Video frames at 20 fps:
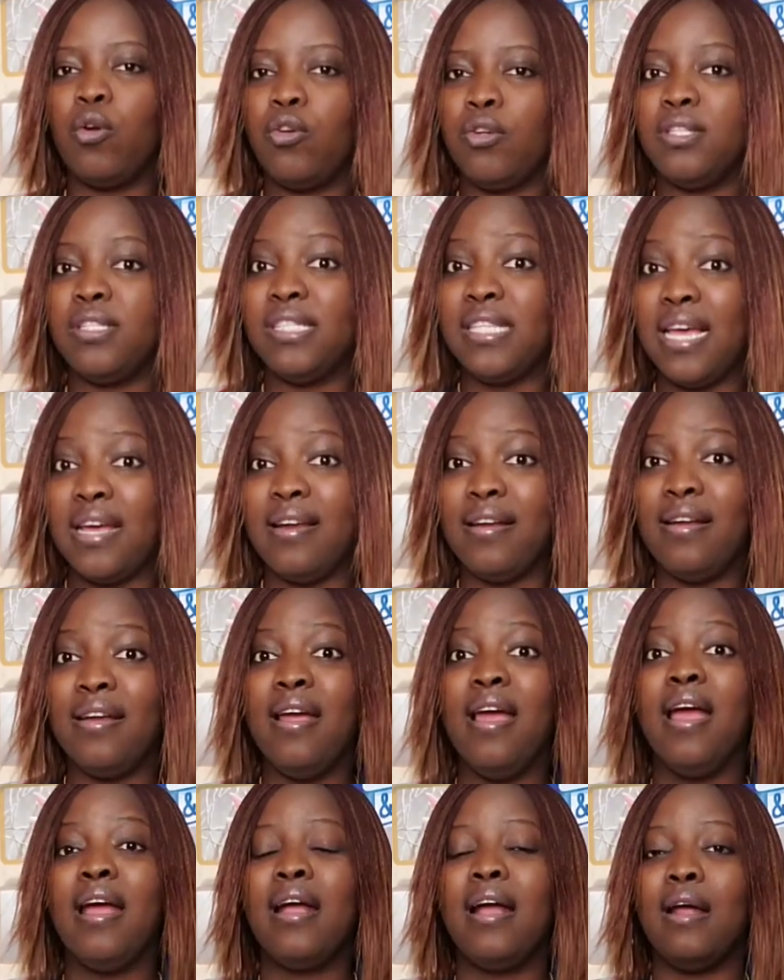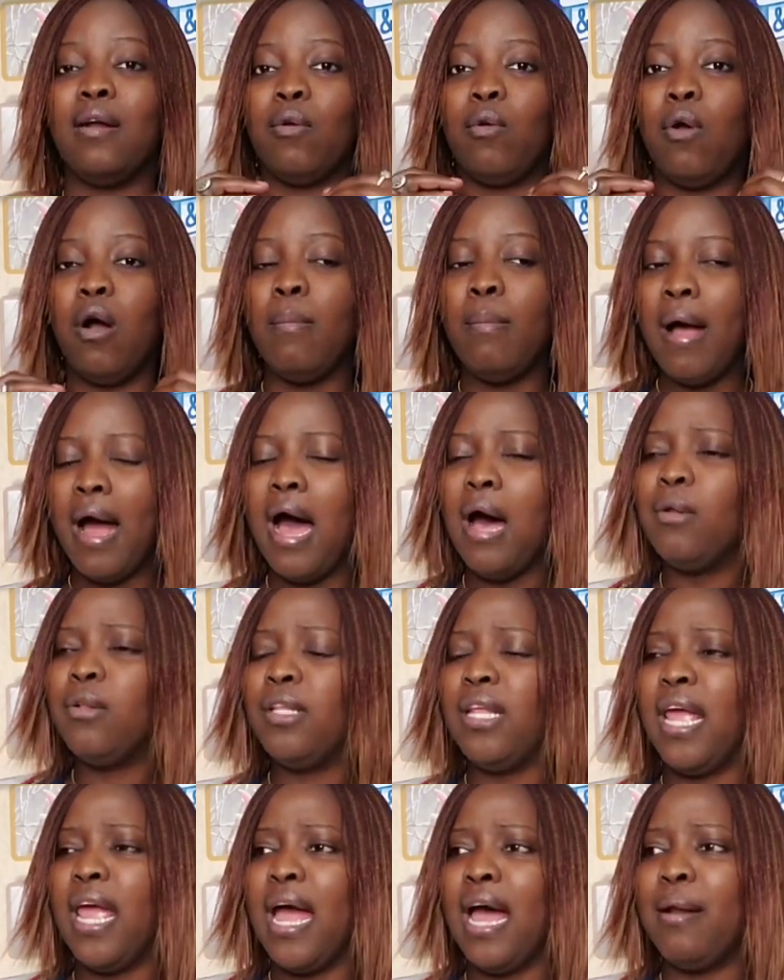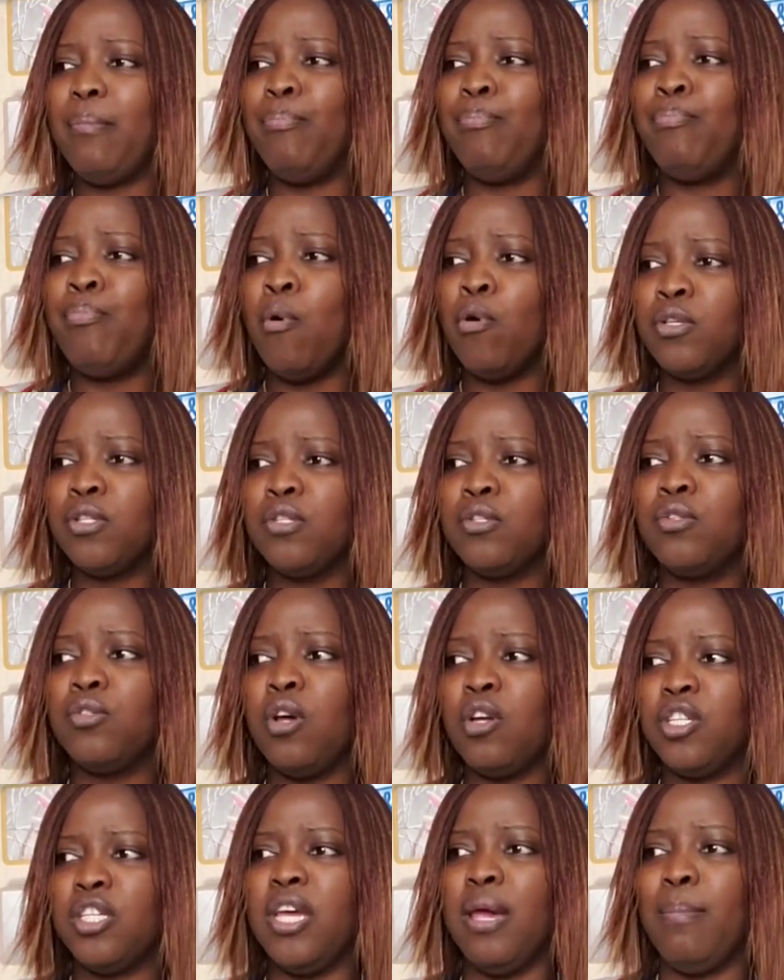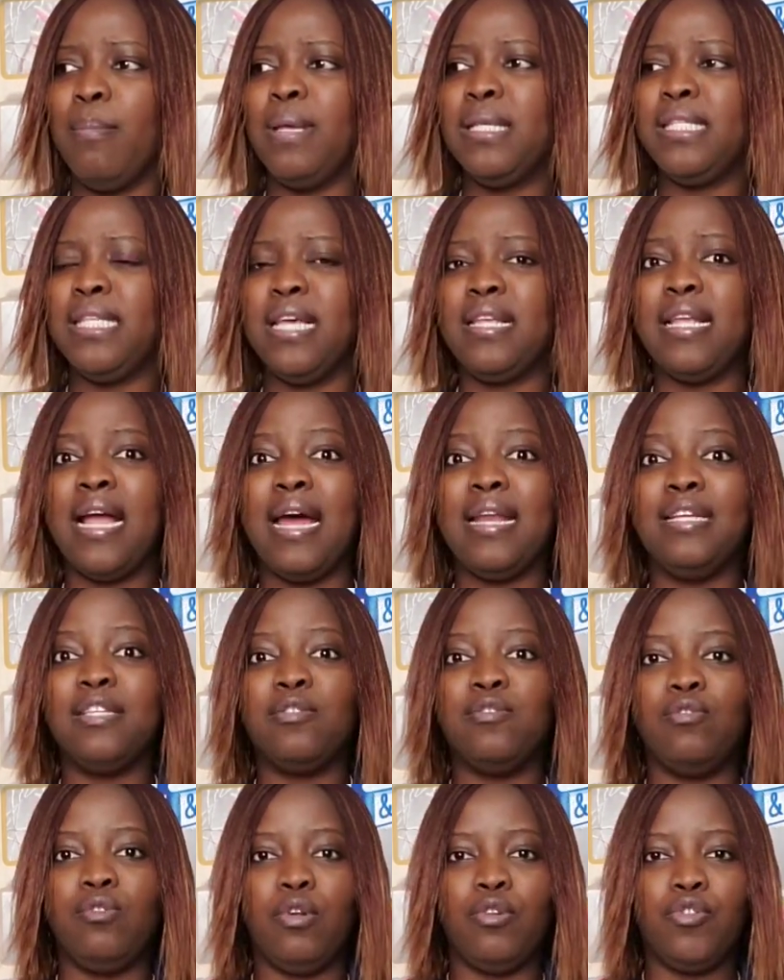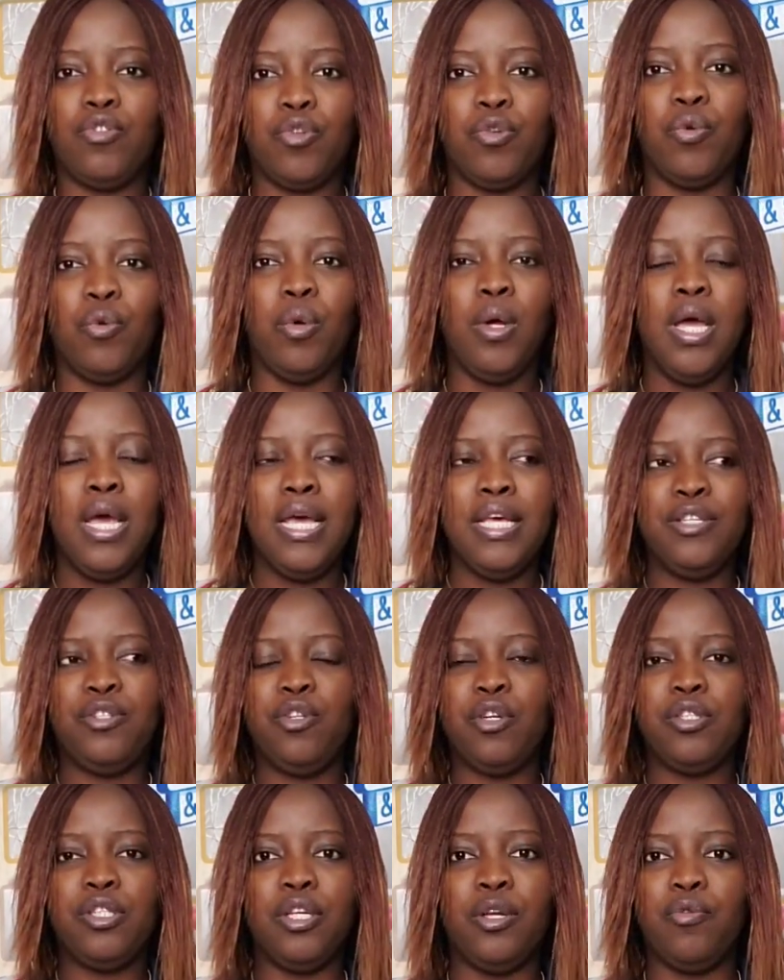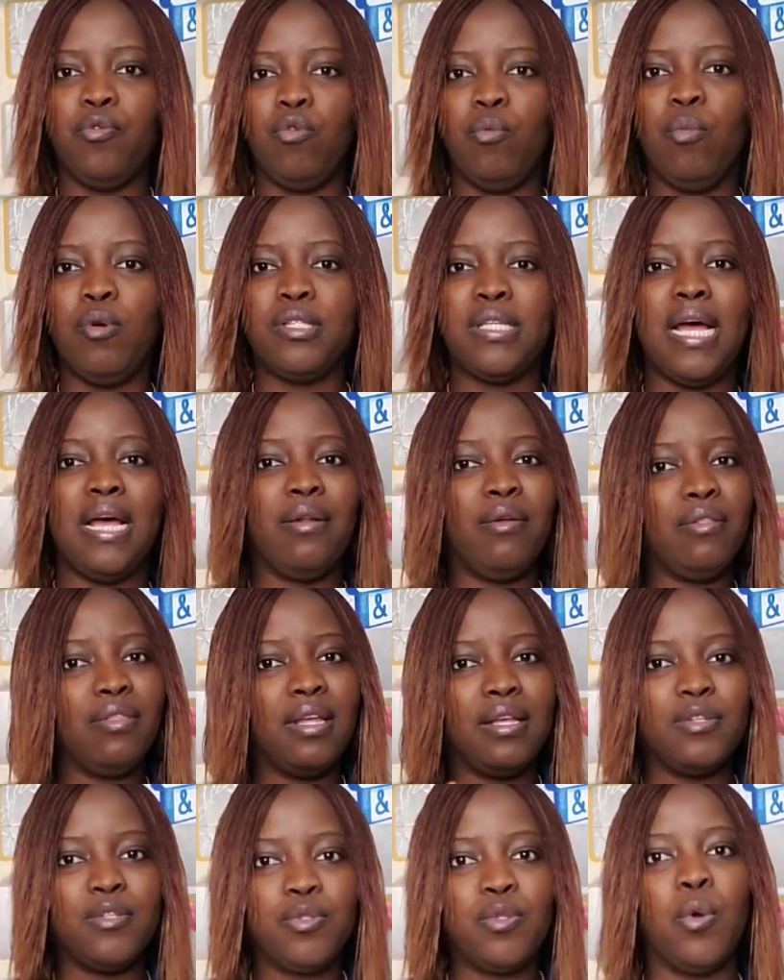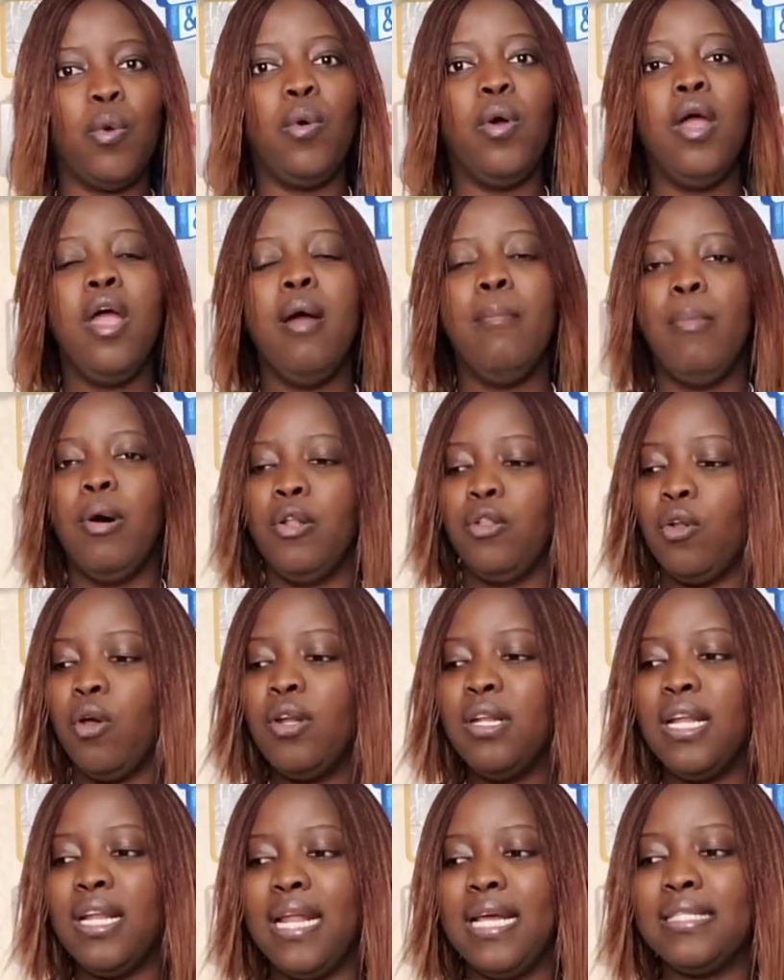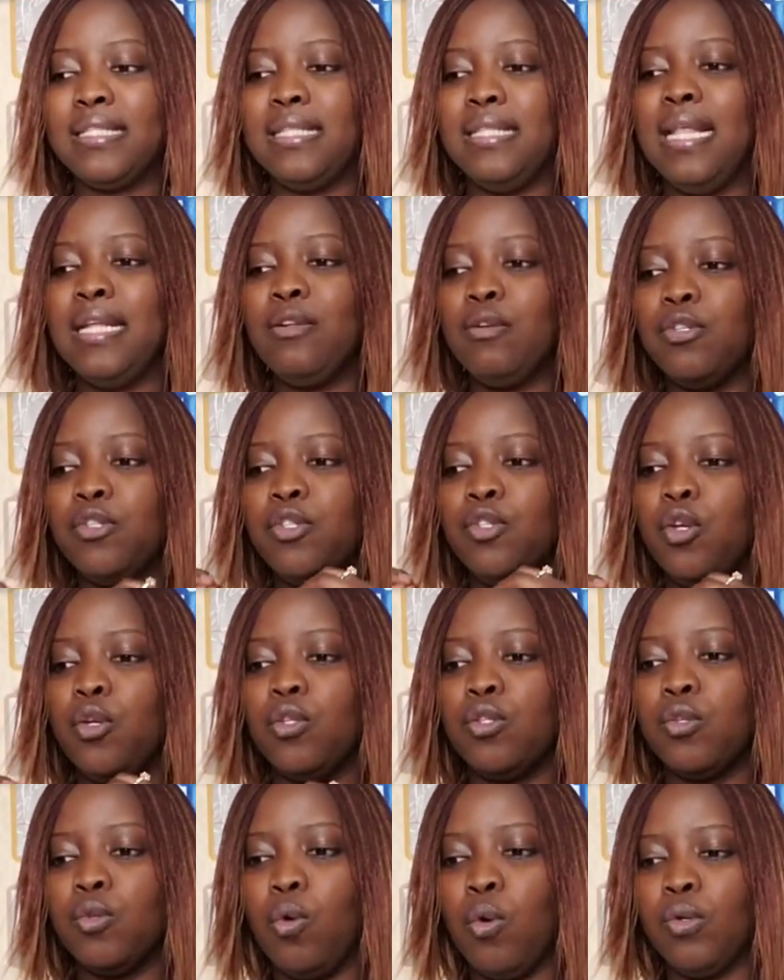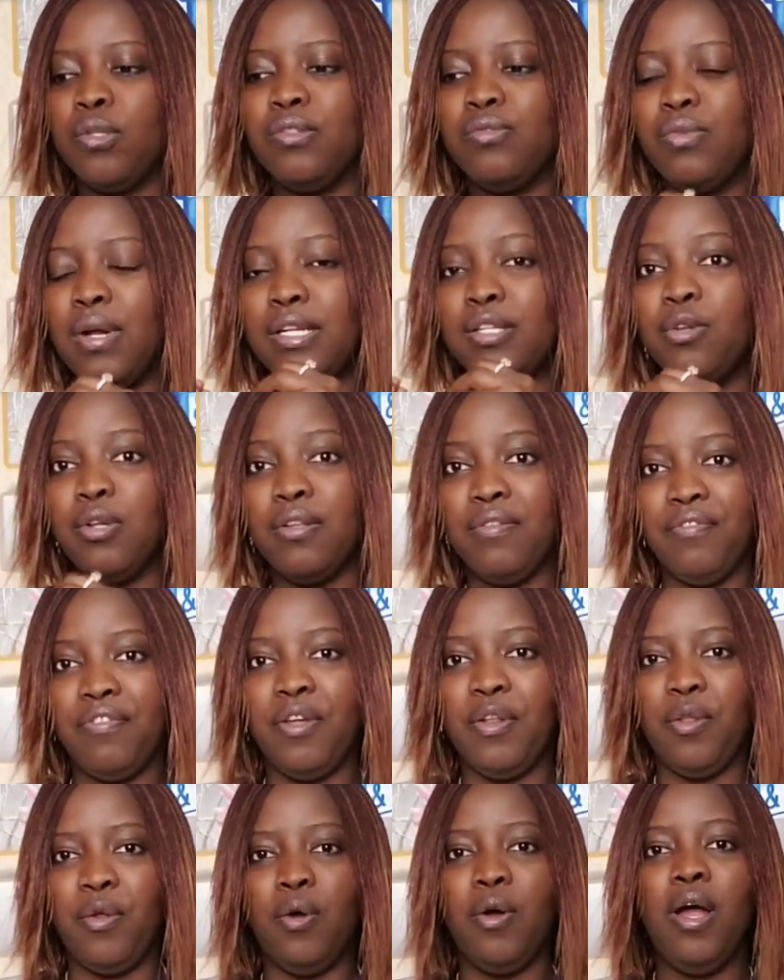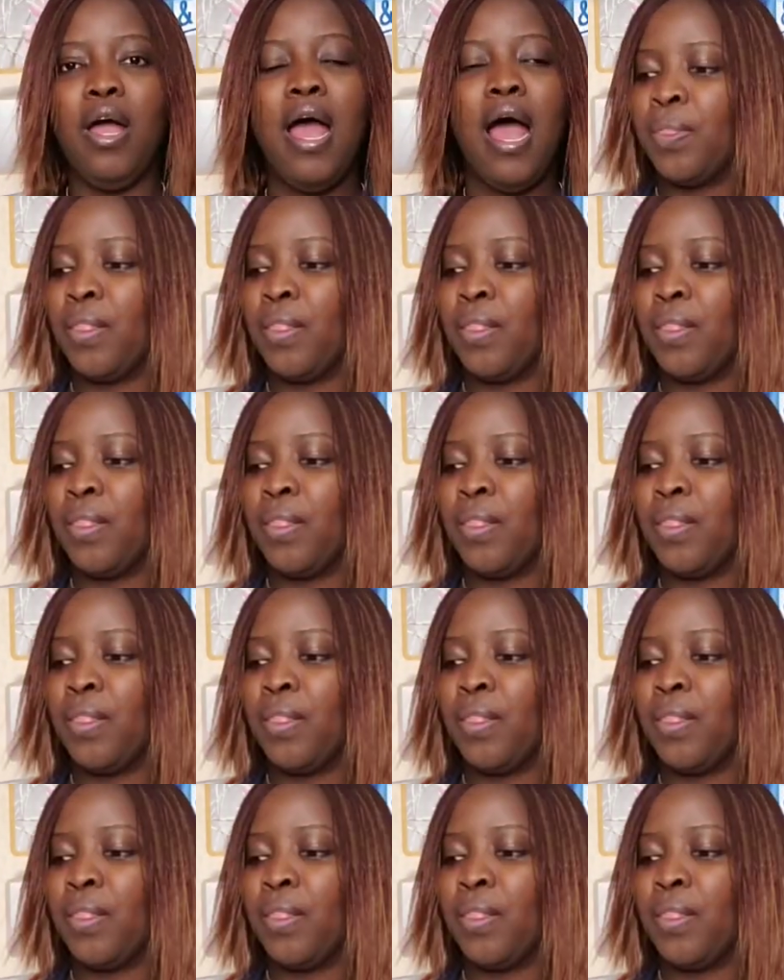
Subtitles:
Dr. Sherry can come out there and post such a message and it's not true. It's just a rumor. I don't think so, but nonetheless, let us just go straight to the video.